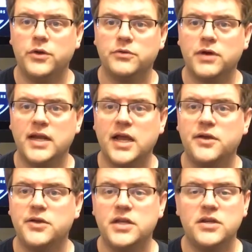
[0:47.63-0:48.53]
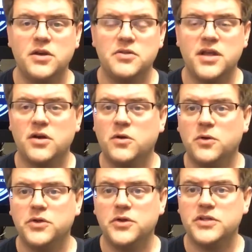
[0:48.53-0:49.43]
Right now you need to know that a whole
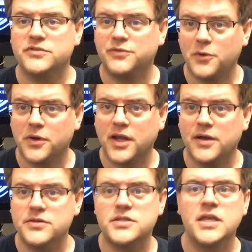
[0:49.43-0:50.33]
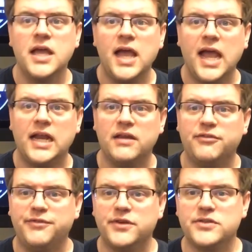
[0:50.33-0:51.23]
note is 4 counts, and it
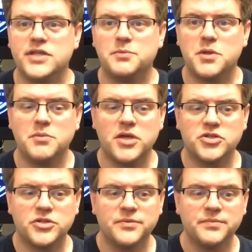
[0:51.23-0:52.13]
fills up the measure.